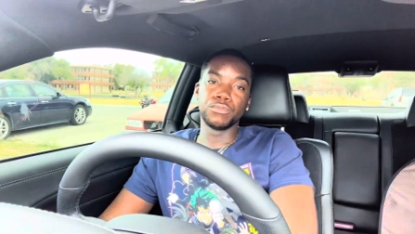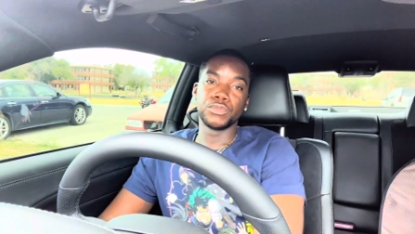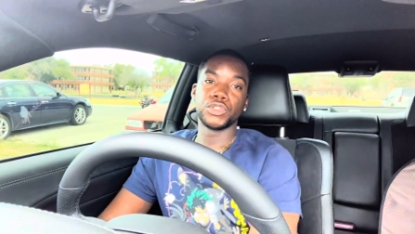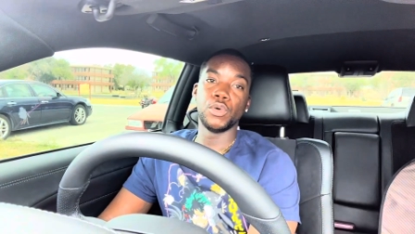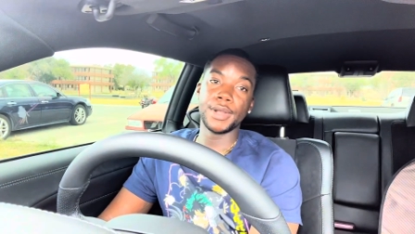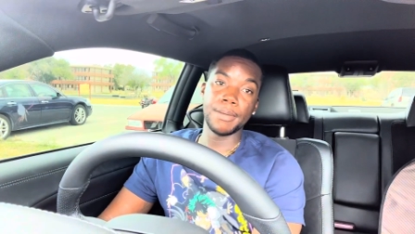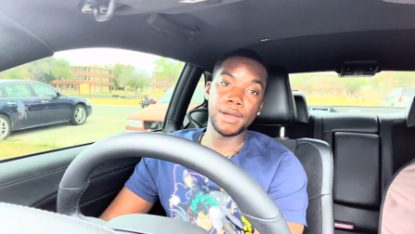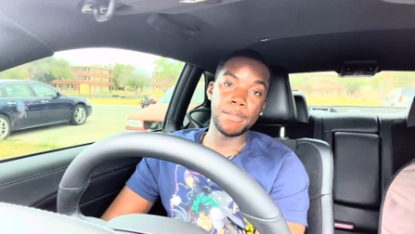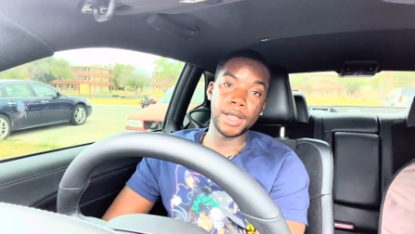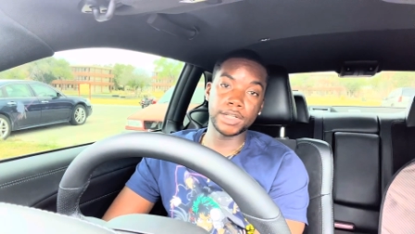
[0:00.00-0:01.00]
So when I
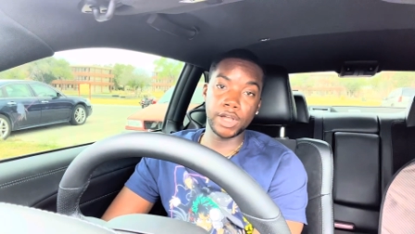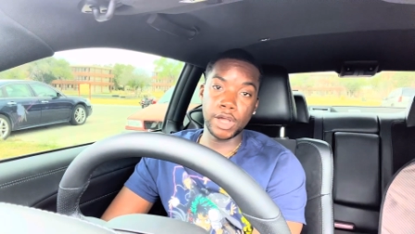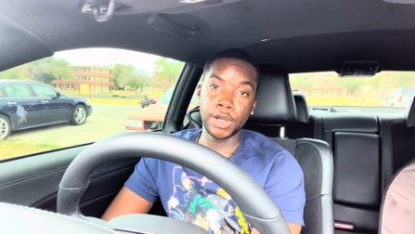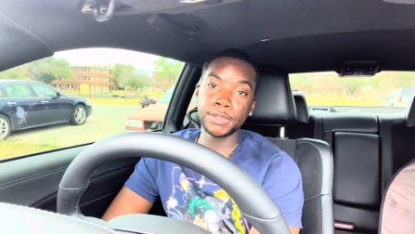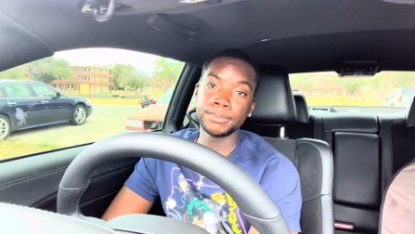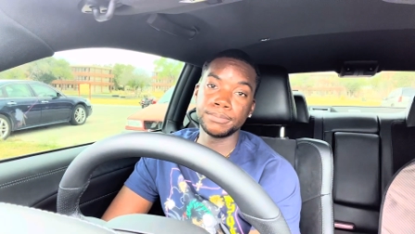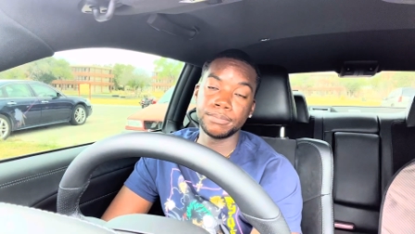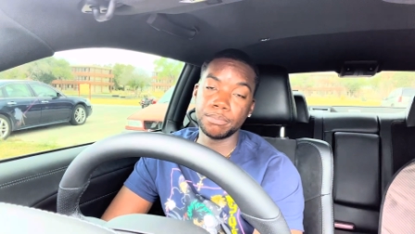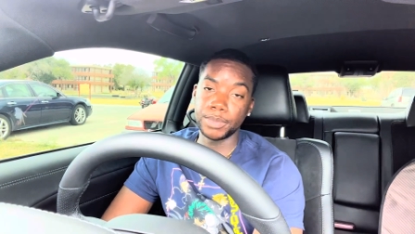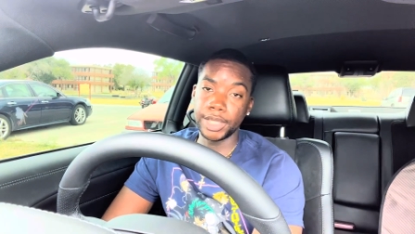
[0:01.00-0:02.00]
bought my car,
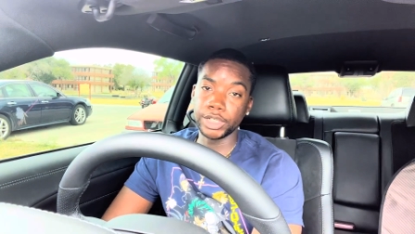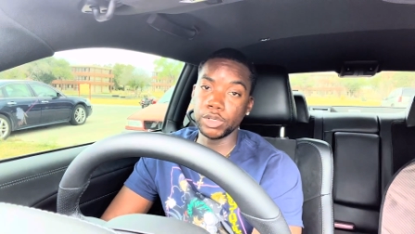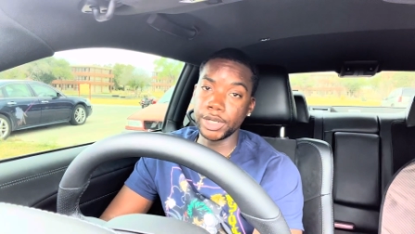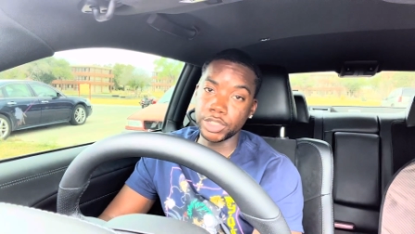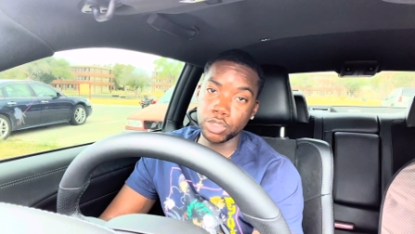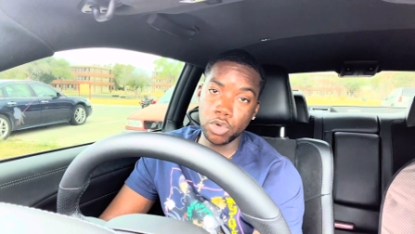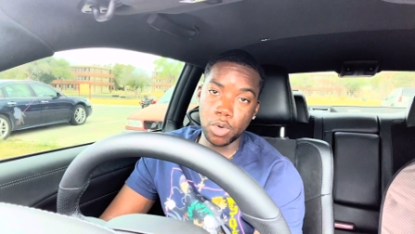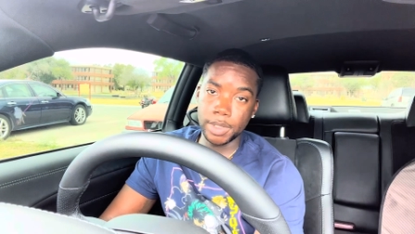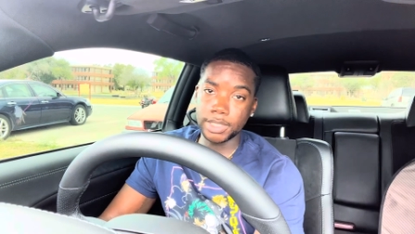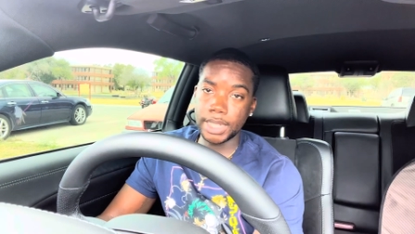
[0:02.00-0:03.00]
my credit
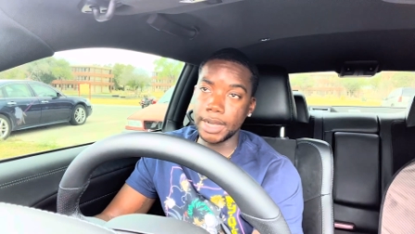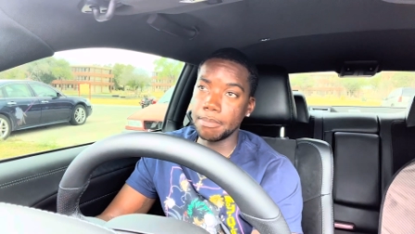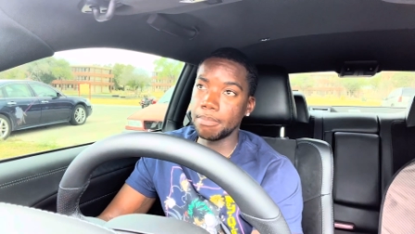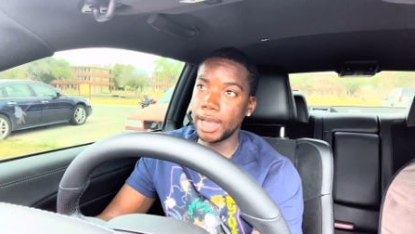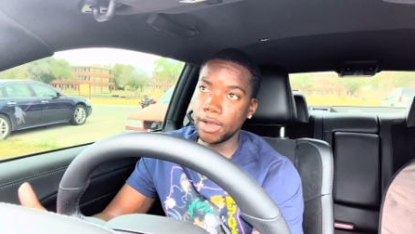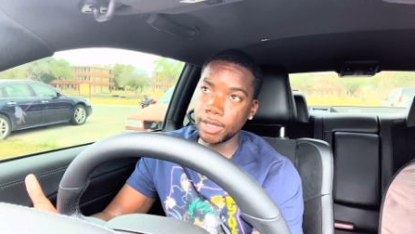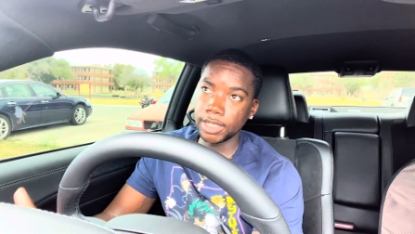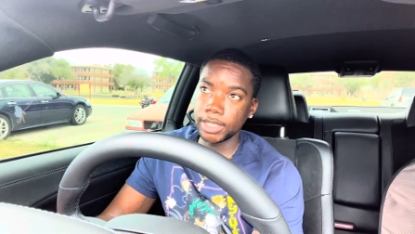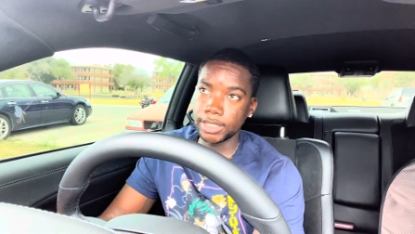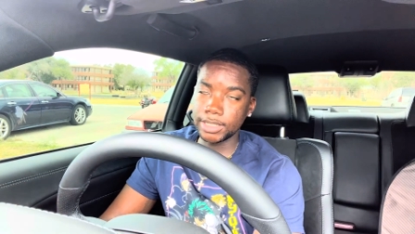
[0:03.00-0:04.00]
score was at about
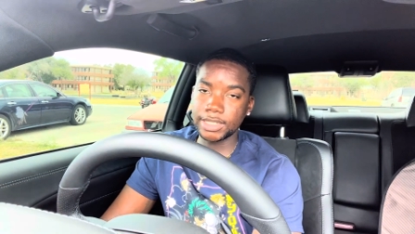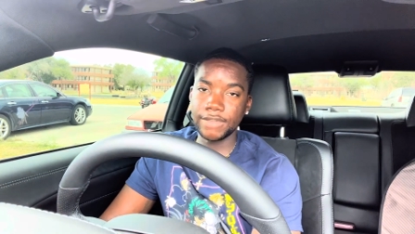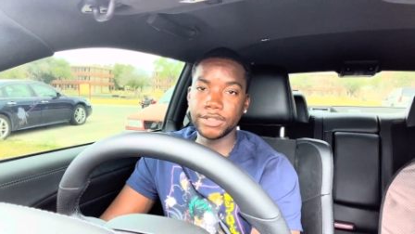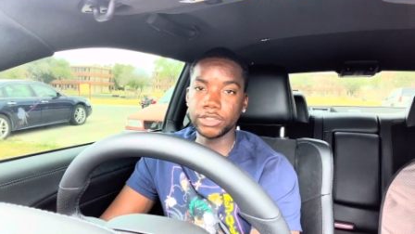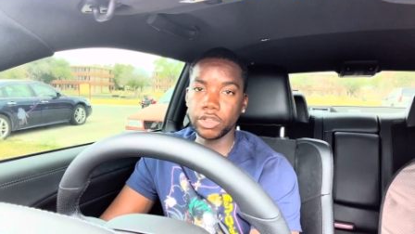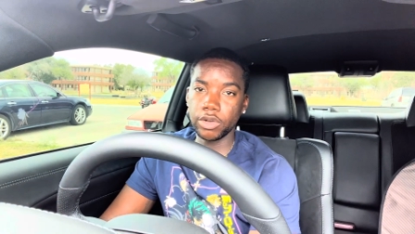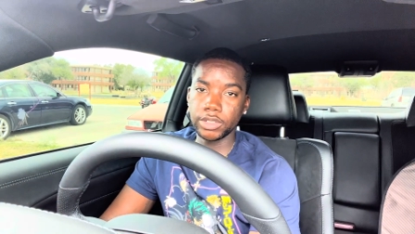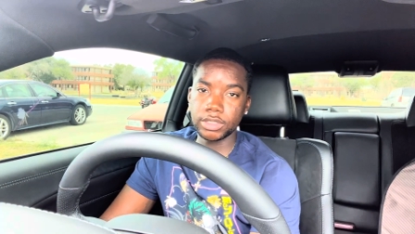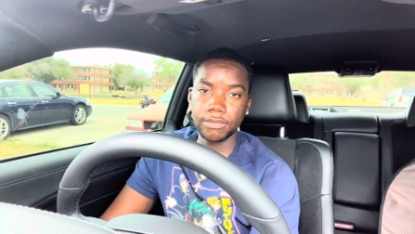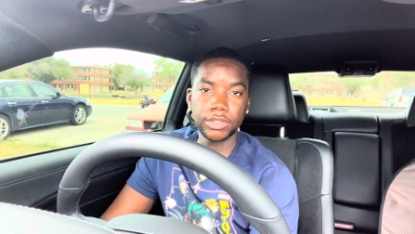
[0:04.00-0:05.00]
a
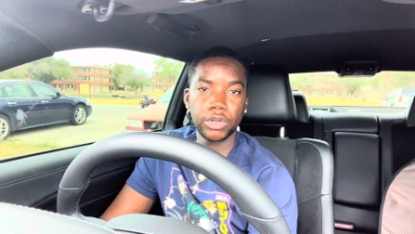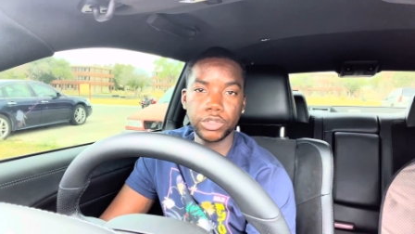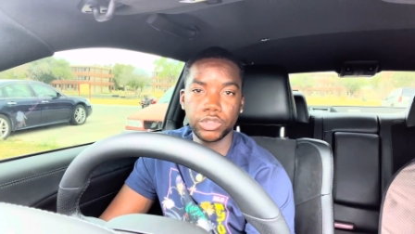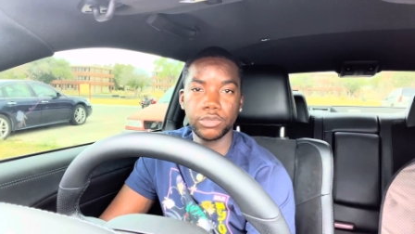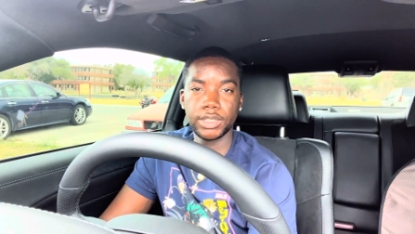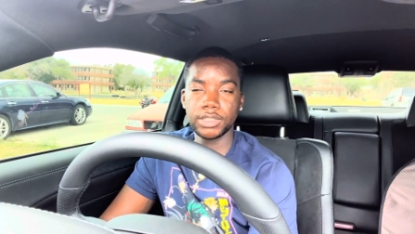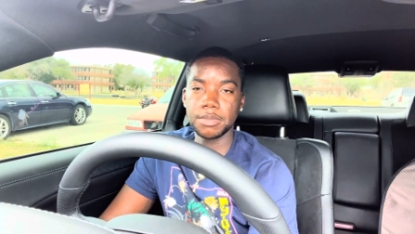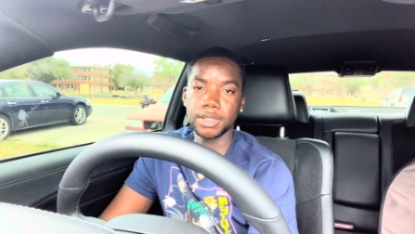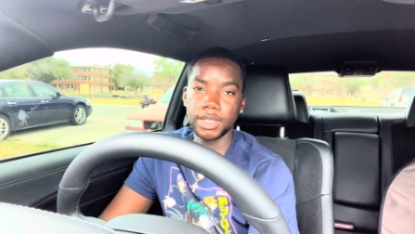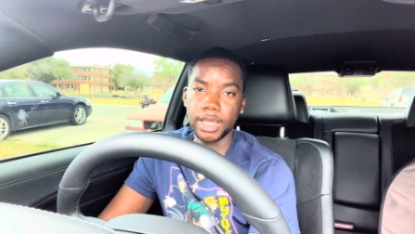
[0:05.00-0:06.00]
730 733
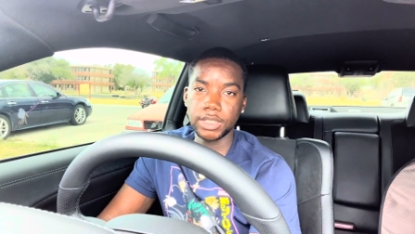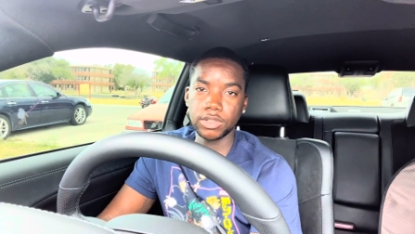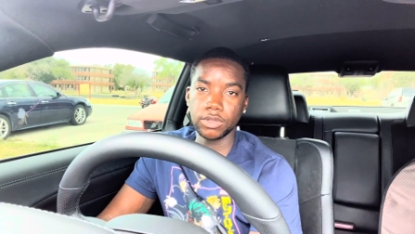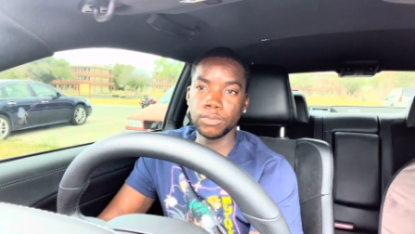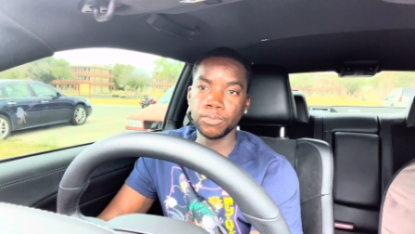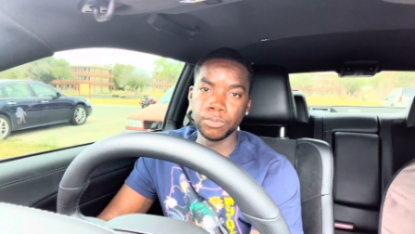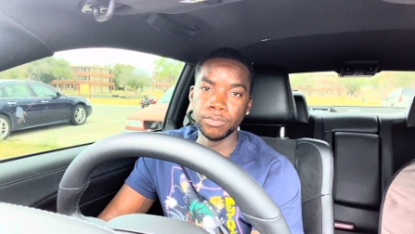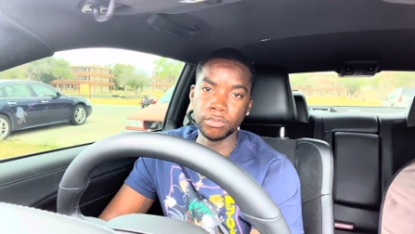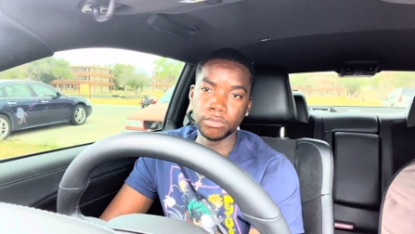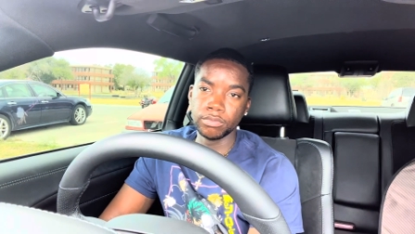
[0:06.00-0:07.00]
something like that so
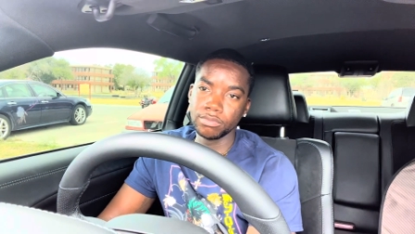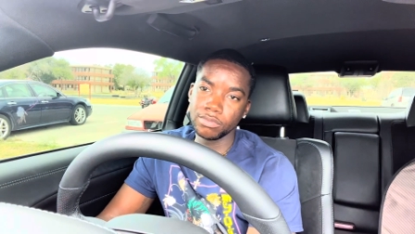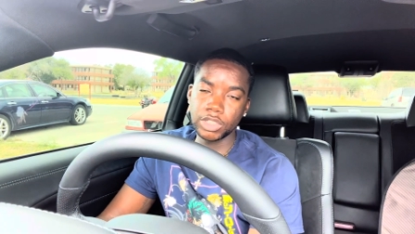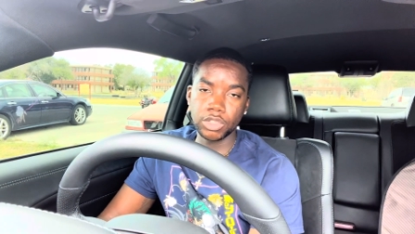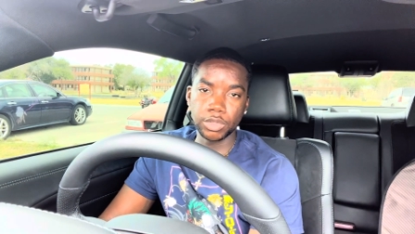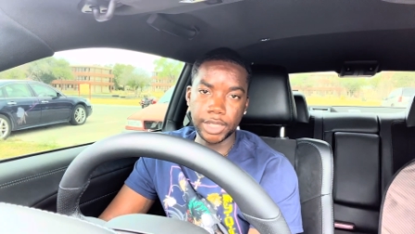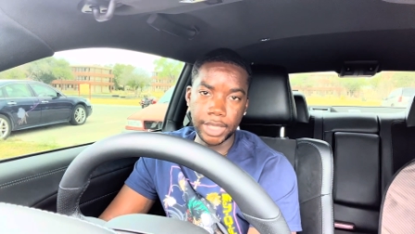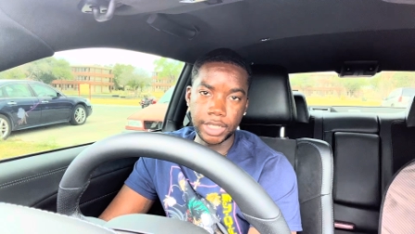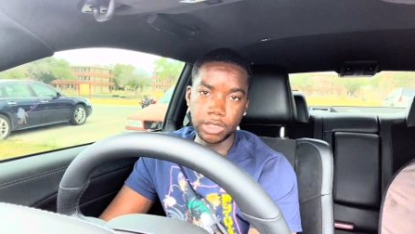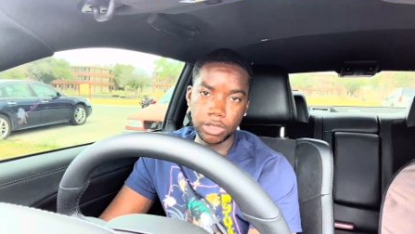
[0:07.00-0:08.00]
it's
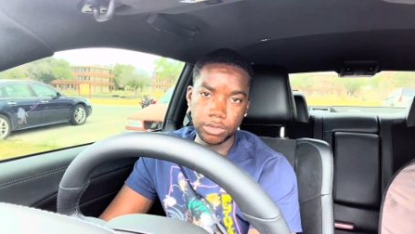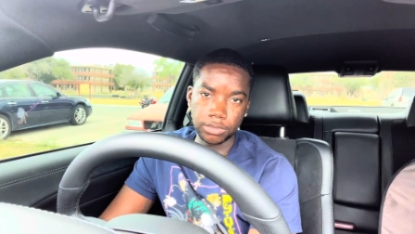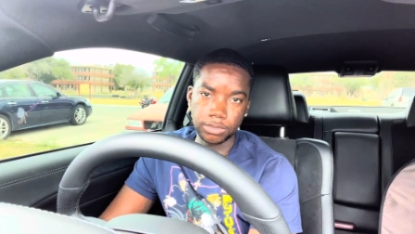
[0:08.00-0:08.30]
okay you know